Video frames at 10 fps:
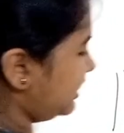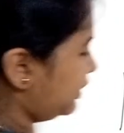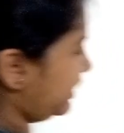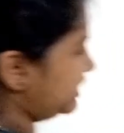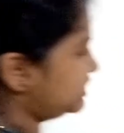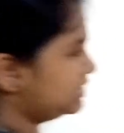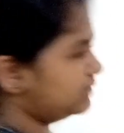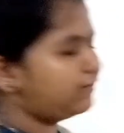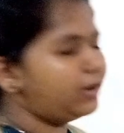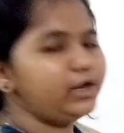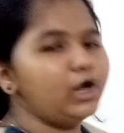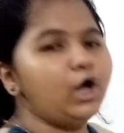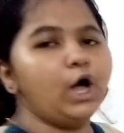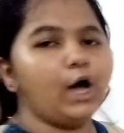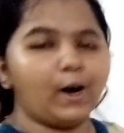equation for
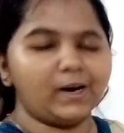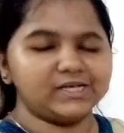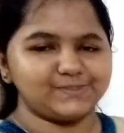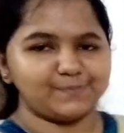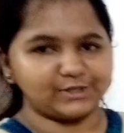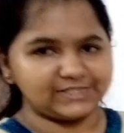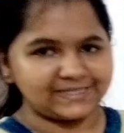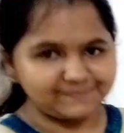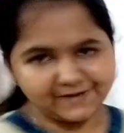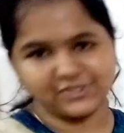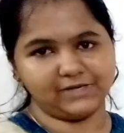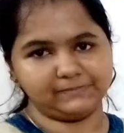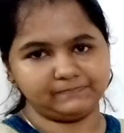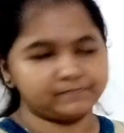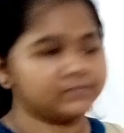osmotic pressure.
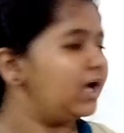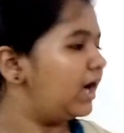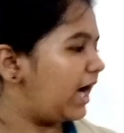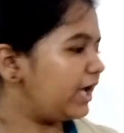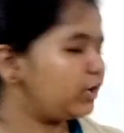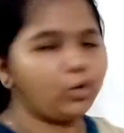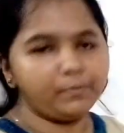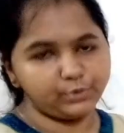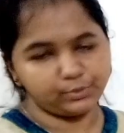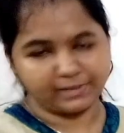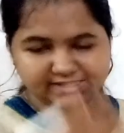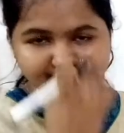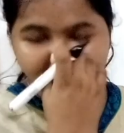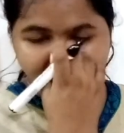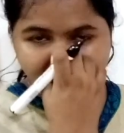I hope you might have
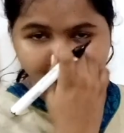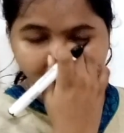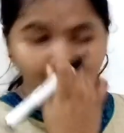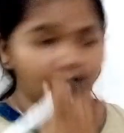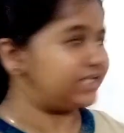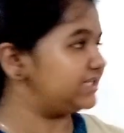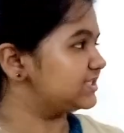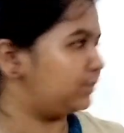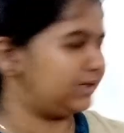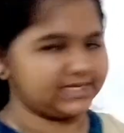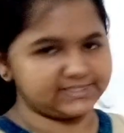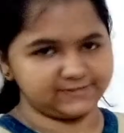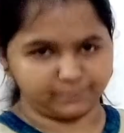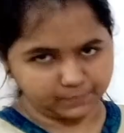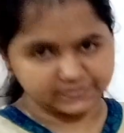understood all these colligative
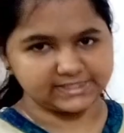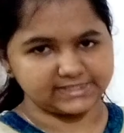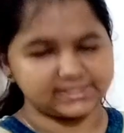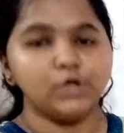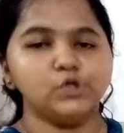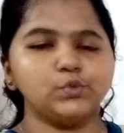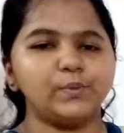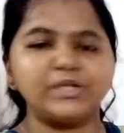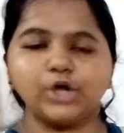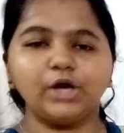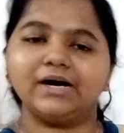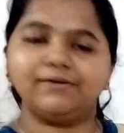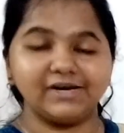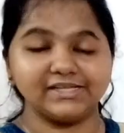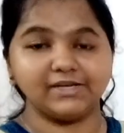properties. So which all
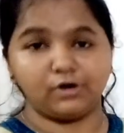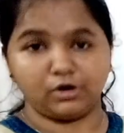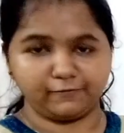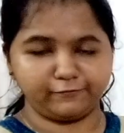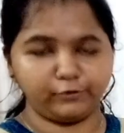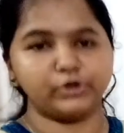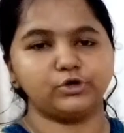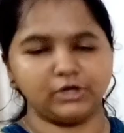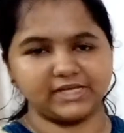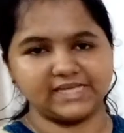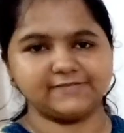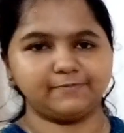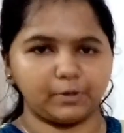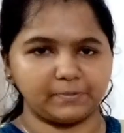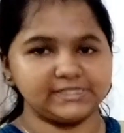were the four colligative
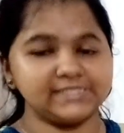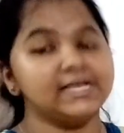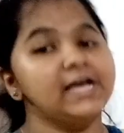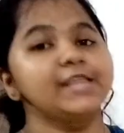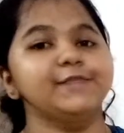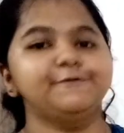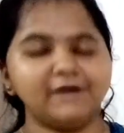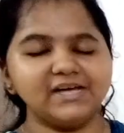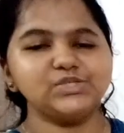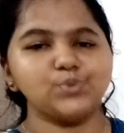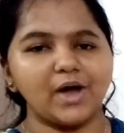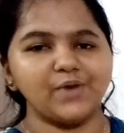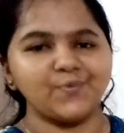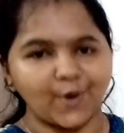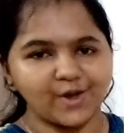properties? The first one
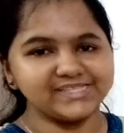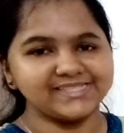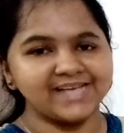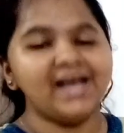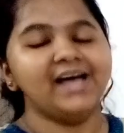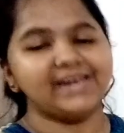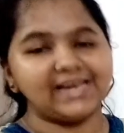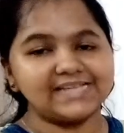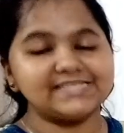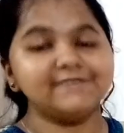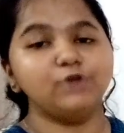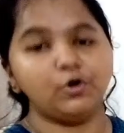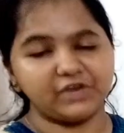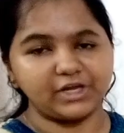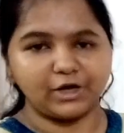was relative
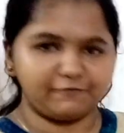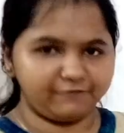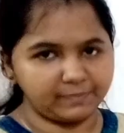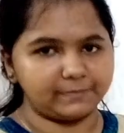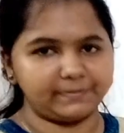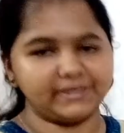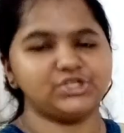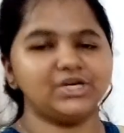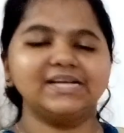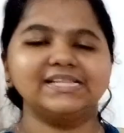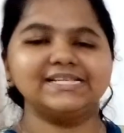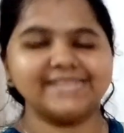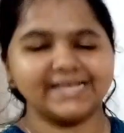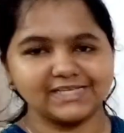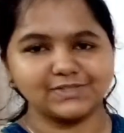lowering of vapor pressure. The
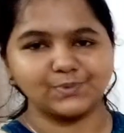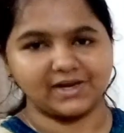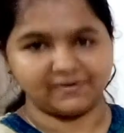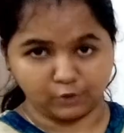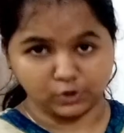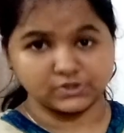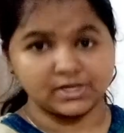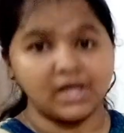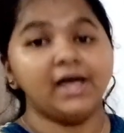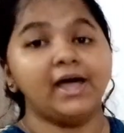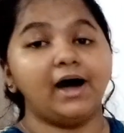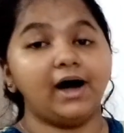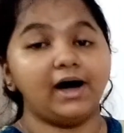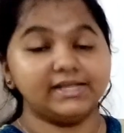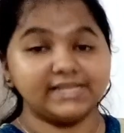second one was
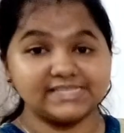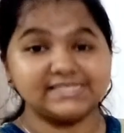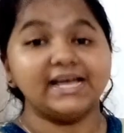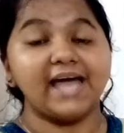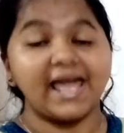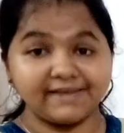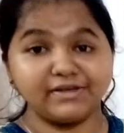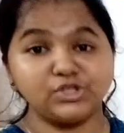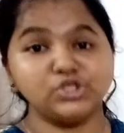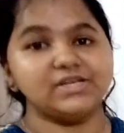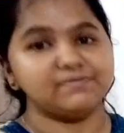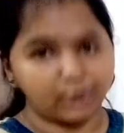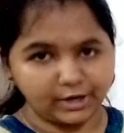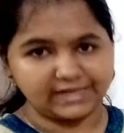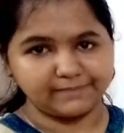that is elevation in
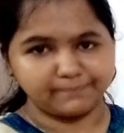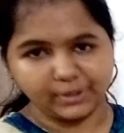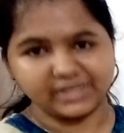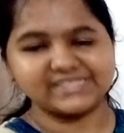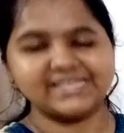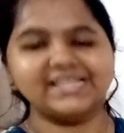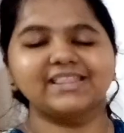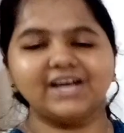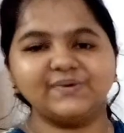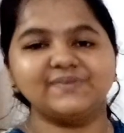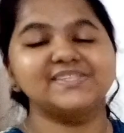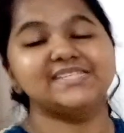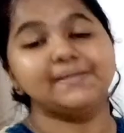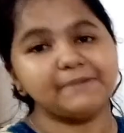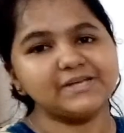boiling point, and the third one was
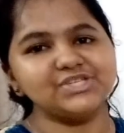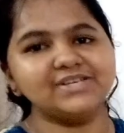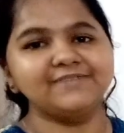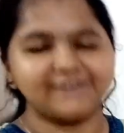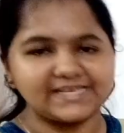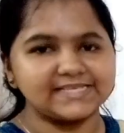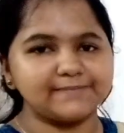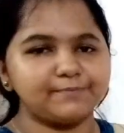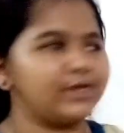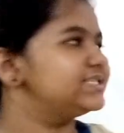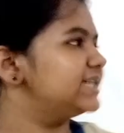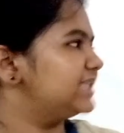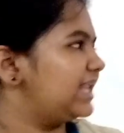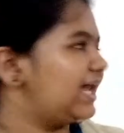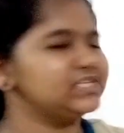depression in freezing point, and the
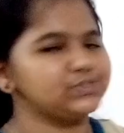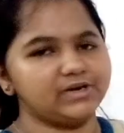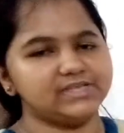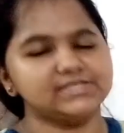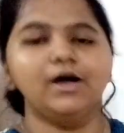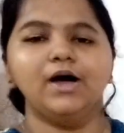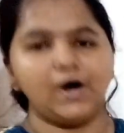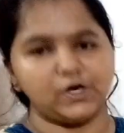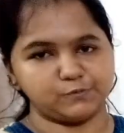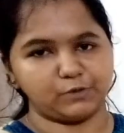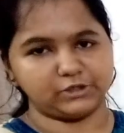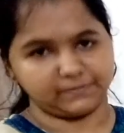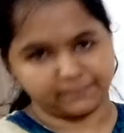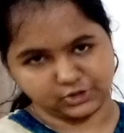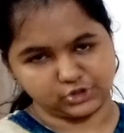last one is osmotic
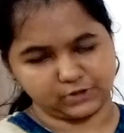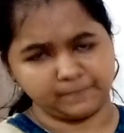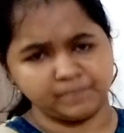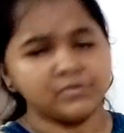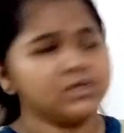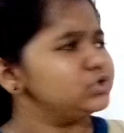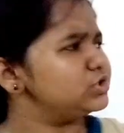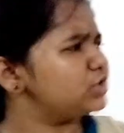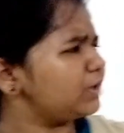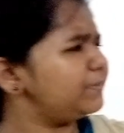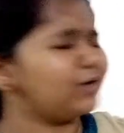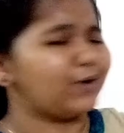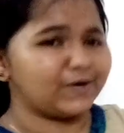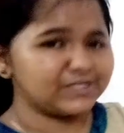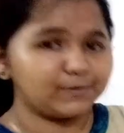pressure. To talk
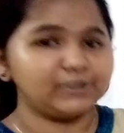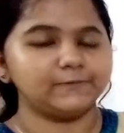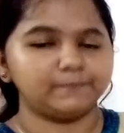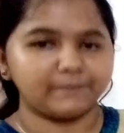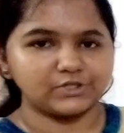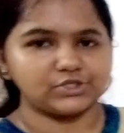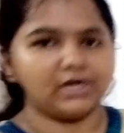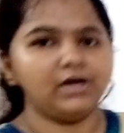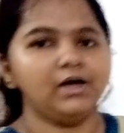about osmotic pressure,